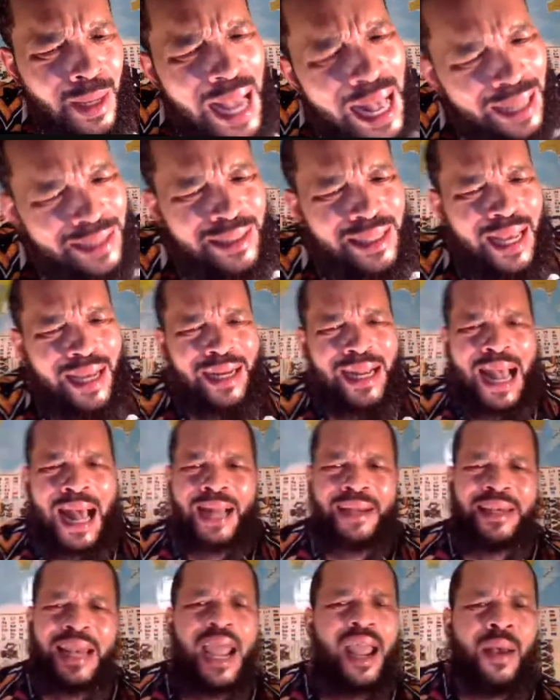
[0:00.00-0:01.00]
I say
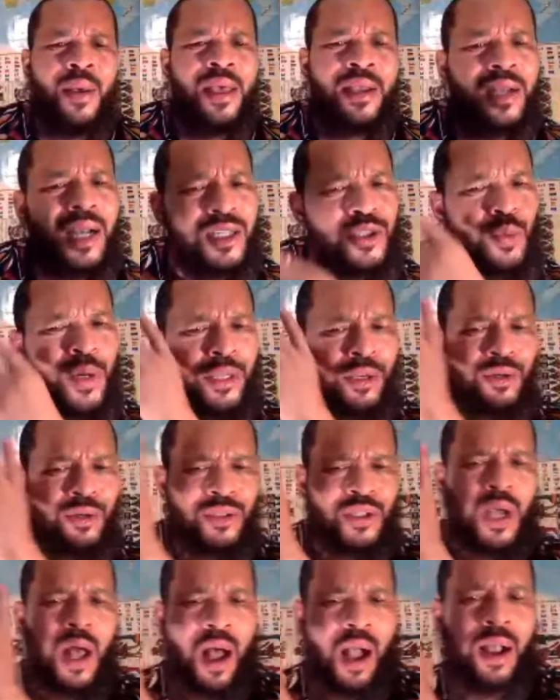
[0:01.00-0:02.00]
goddamn, because when you
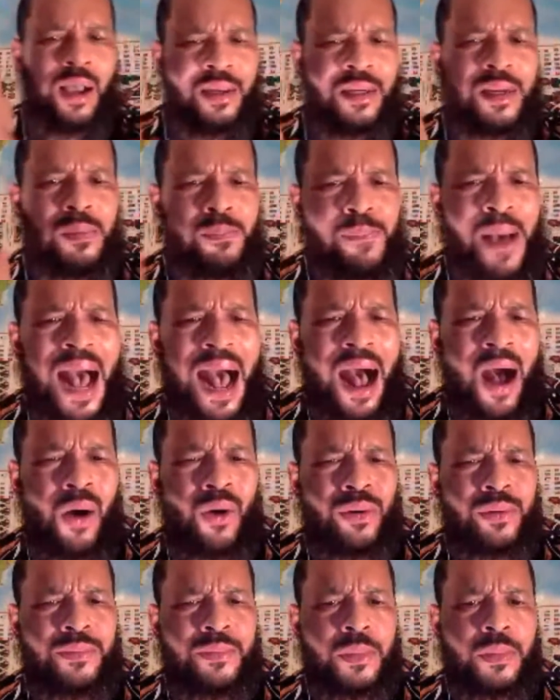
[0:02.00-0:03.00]
talking about
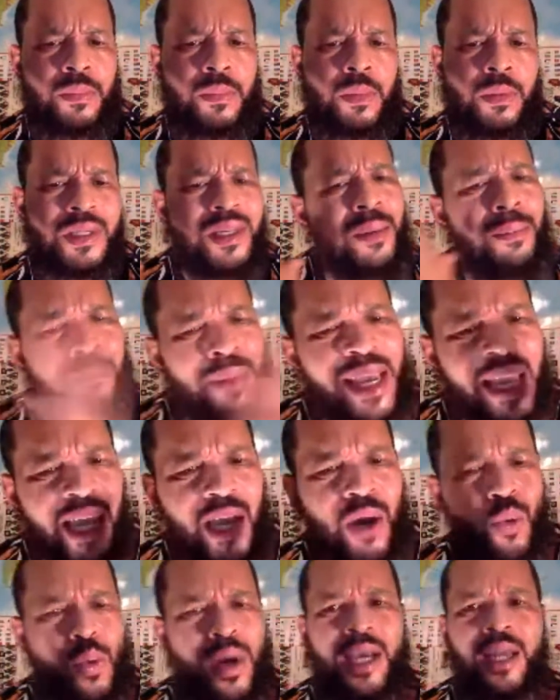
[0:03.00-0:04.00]
the
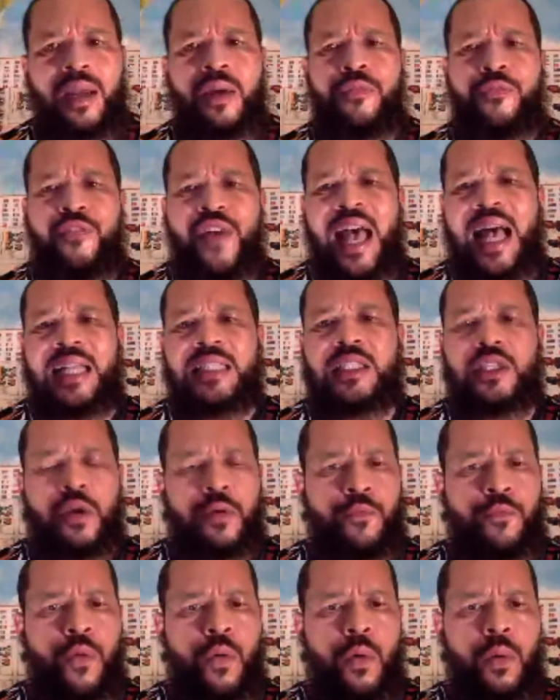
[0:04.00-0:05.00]
midwinter
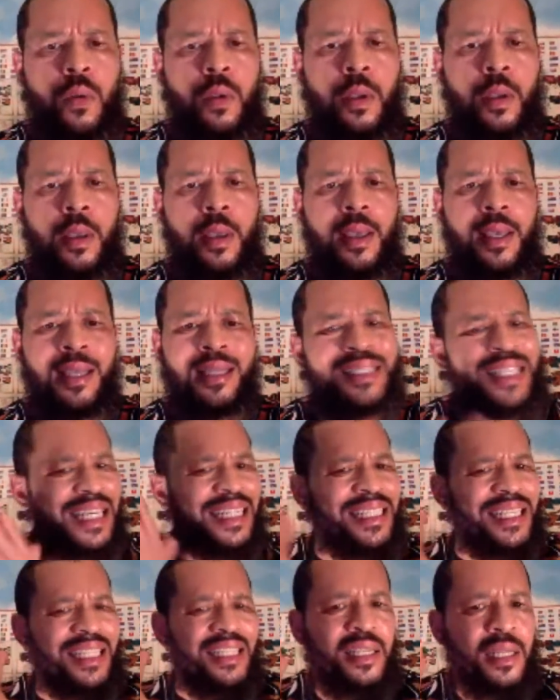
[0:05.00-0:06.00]
festival,
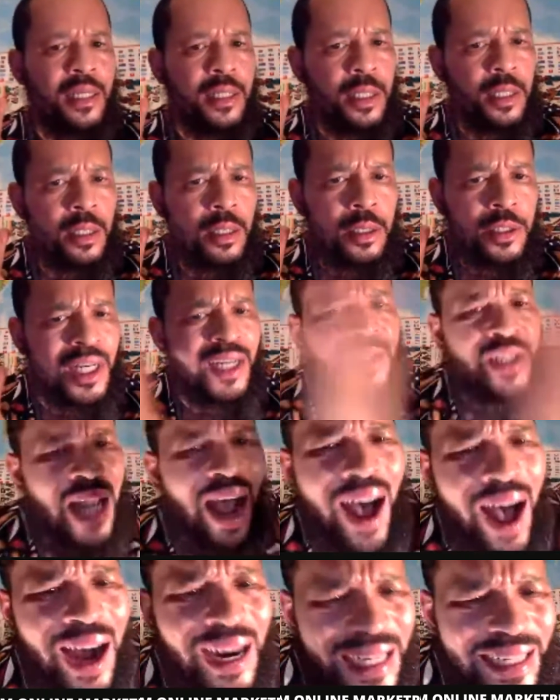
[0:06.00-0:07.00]
this is the
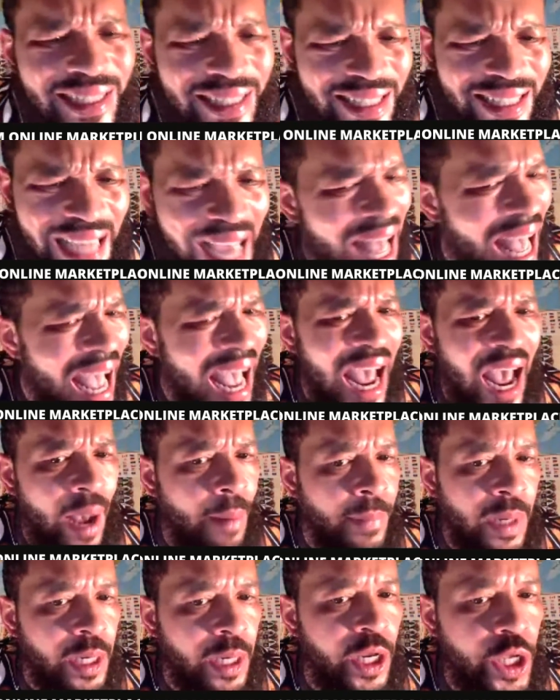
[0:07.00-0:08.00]
darkest
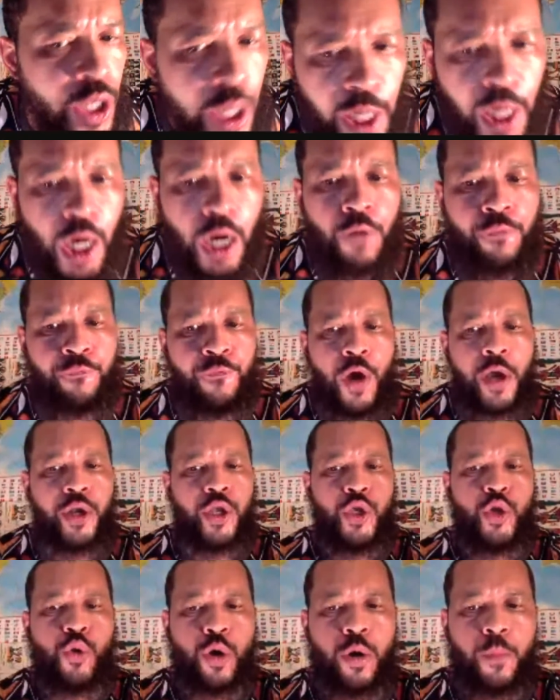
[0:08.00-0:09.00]
time of the year for the
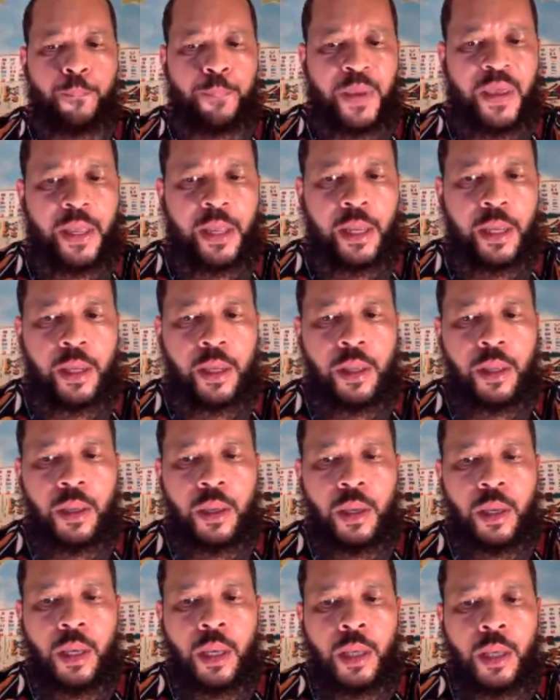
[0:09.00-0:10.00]
European.
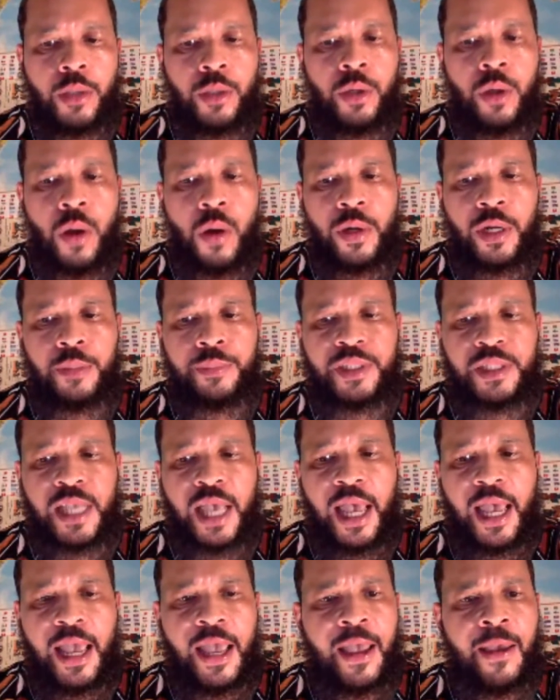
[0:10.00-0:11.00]
You know what I'm
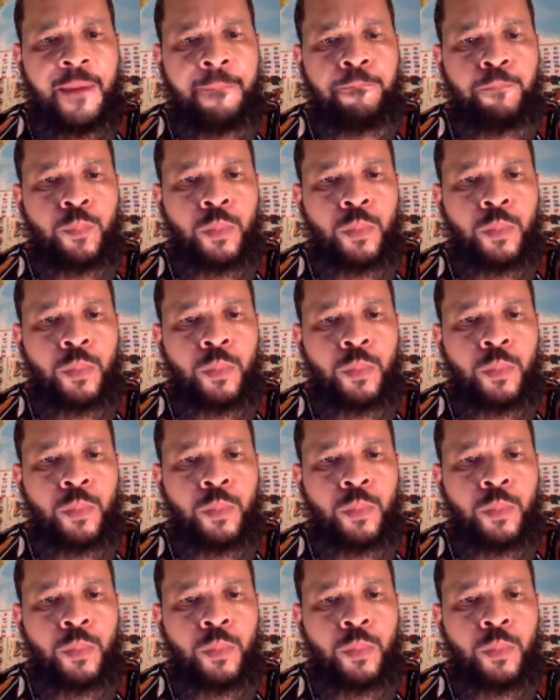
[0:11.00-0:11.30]
saying?